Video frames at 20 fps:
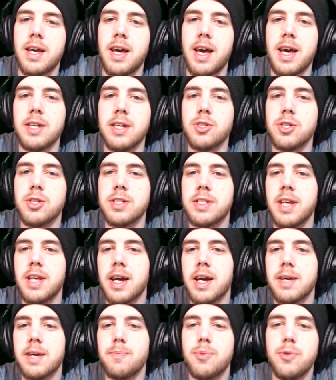As you can see,
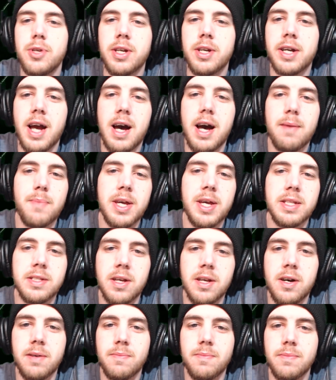I can pull your comments
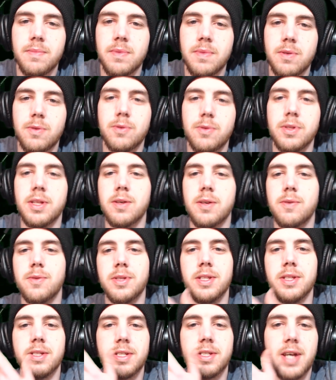up on
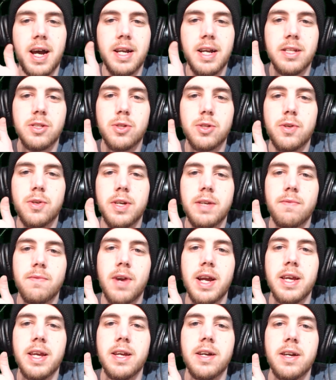the side of the screen
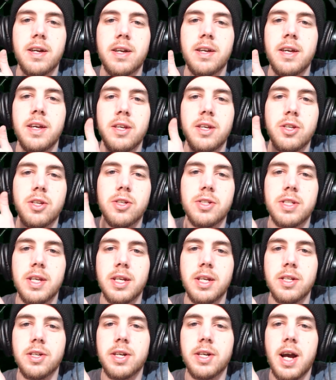right here. You're
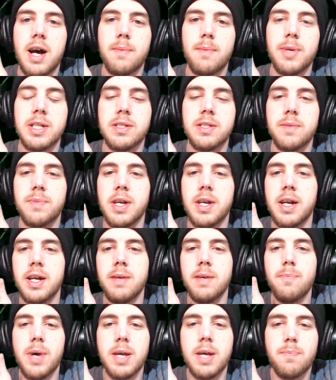seeing your comments up there.
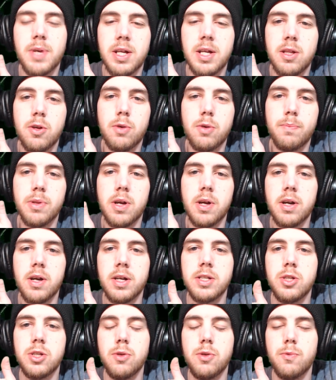It might be a little
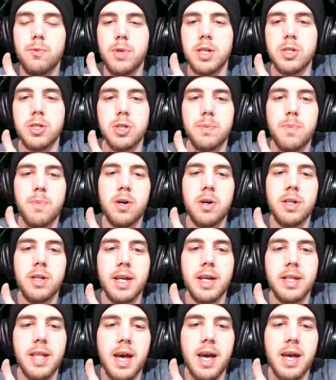blurry to you when it's small
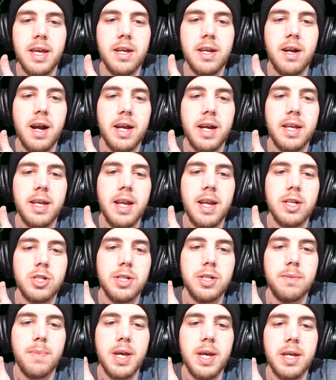like that. Here, I can
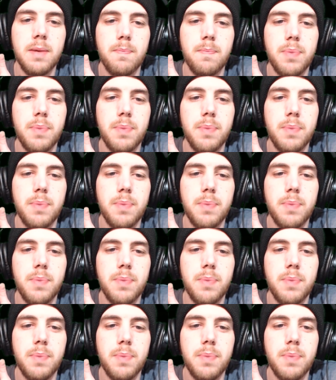actually make it